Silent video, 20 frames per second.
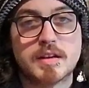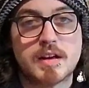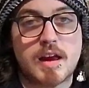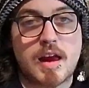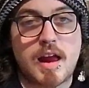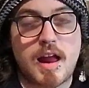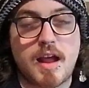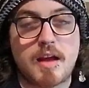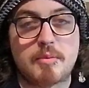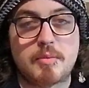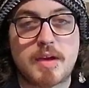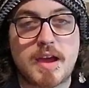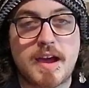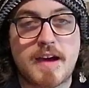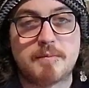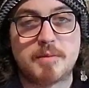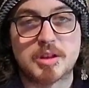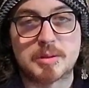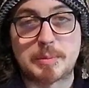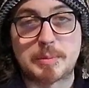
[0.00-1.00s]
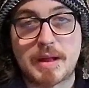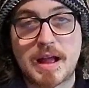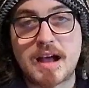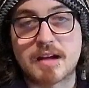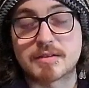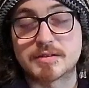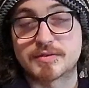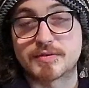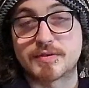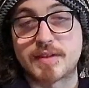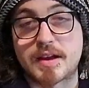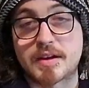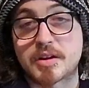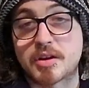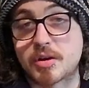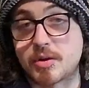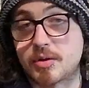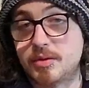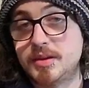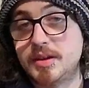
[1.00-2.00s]
and we have multiple algorithms for that.
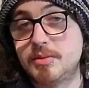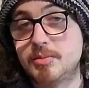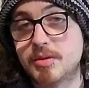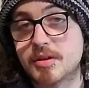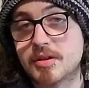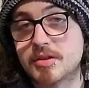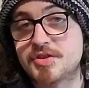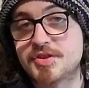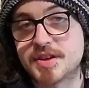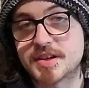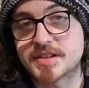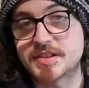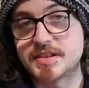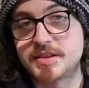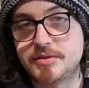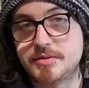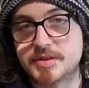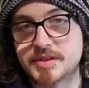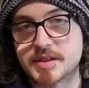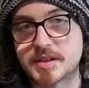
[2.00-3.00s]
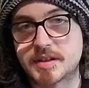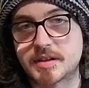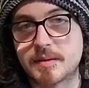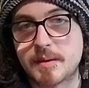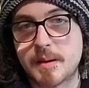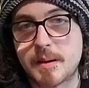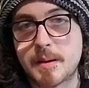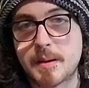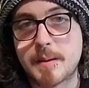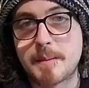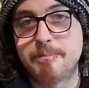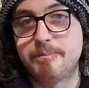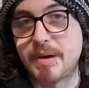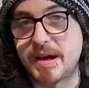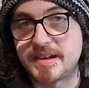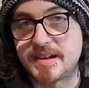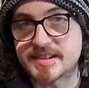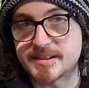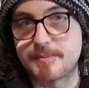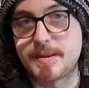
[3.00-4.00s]
Currently, we are just using
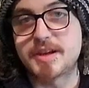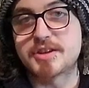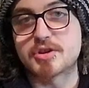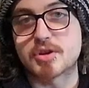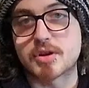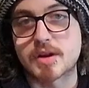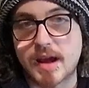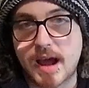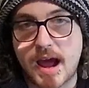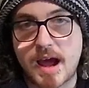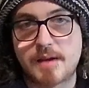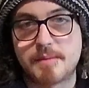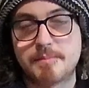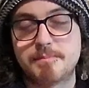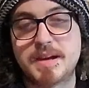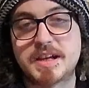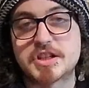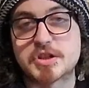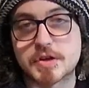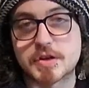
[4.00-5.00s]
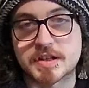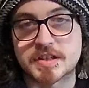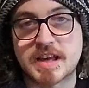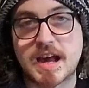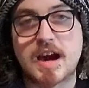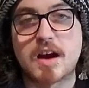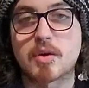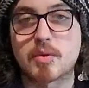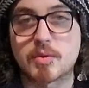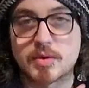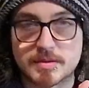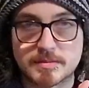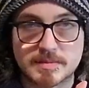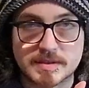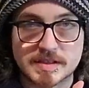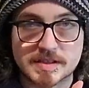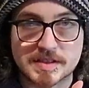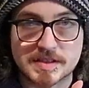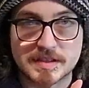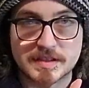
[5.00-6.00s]
base matrix
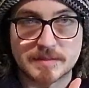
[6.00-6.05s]
algorithms,